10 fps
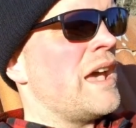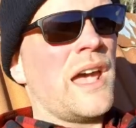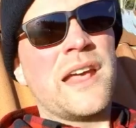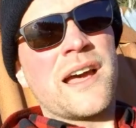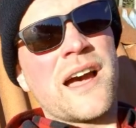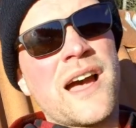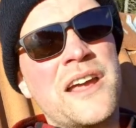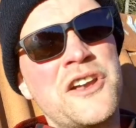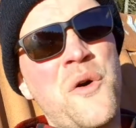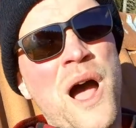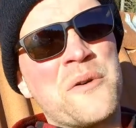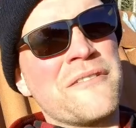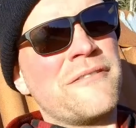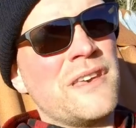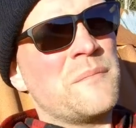And I, I, know how
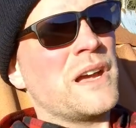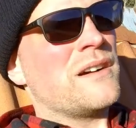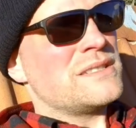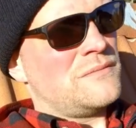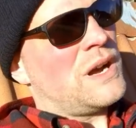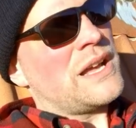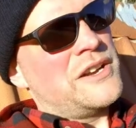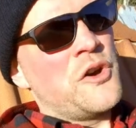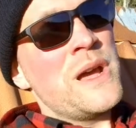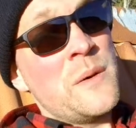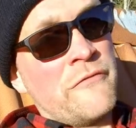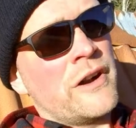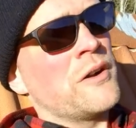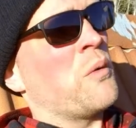they think because, well, I know him very